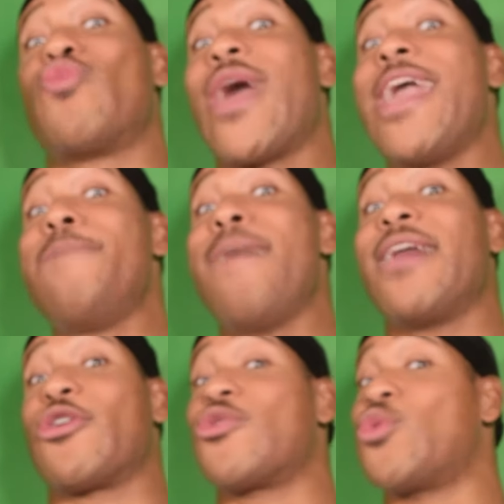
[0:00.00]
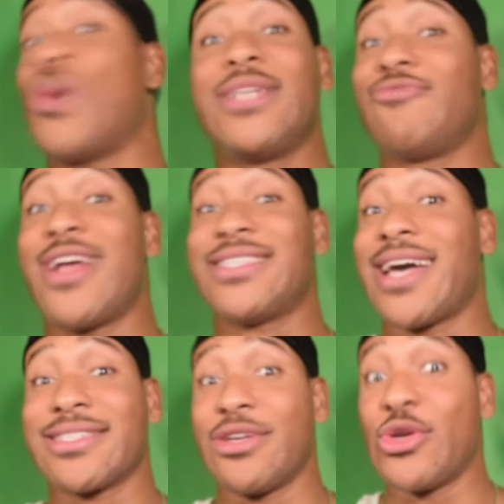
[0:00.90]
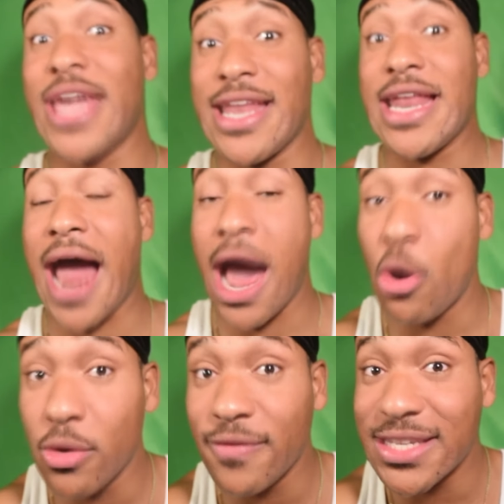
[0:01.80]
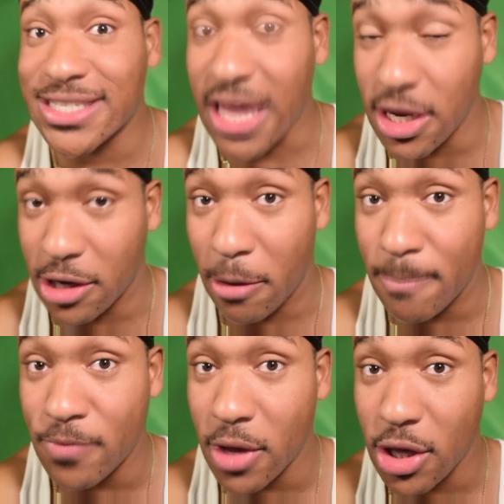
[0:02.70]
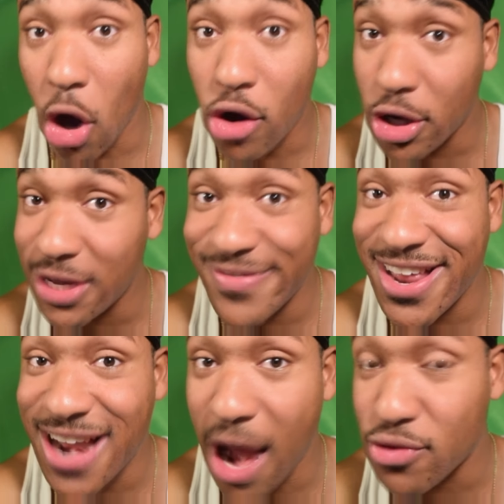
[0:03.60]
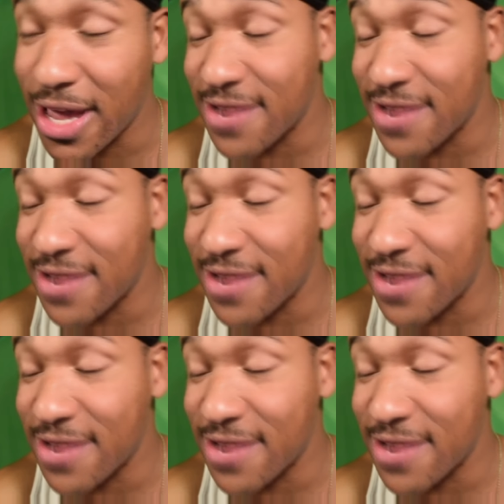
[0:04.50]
way better. Red Sox literally hit it out of the stadium. Y'all couldn't even hit it out the